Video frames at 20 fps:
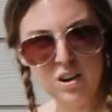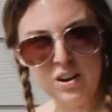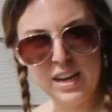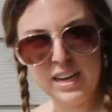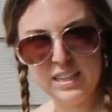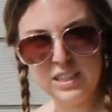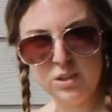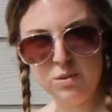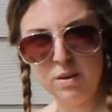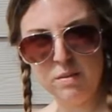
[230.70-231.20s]

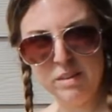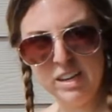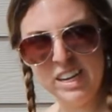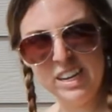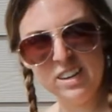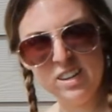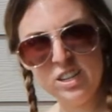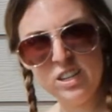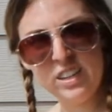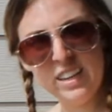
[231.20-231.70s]
Okay, so I'm
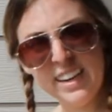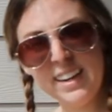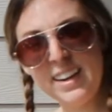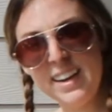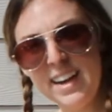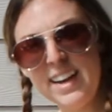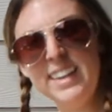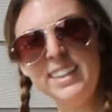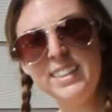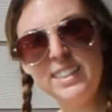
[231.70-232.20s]
gonna get
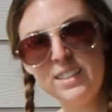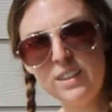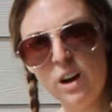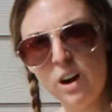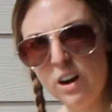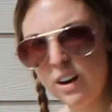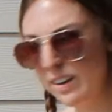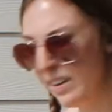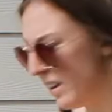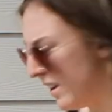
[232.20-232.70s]
a head
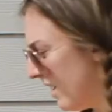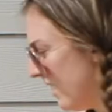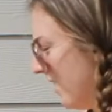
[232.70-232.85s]
start